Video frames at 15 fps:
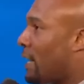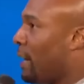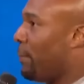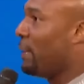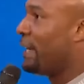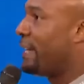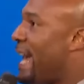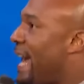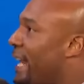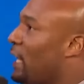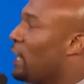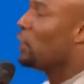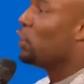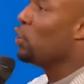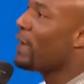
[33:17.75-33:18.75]
Come here,
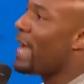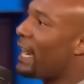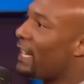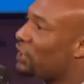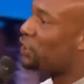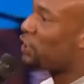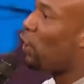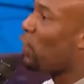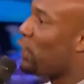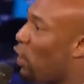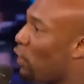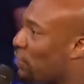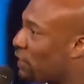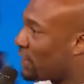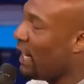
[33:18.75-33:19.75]
daddy. You got to show
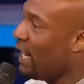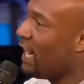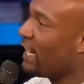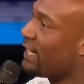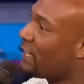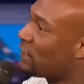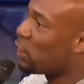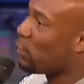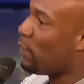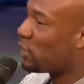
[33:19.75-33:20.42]
your son that you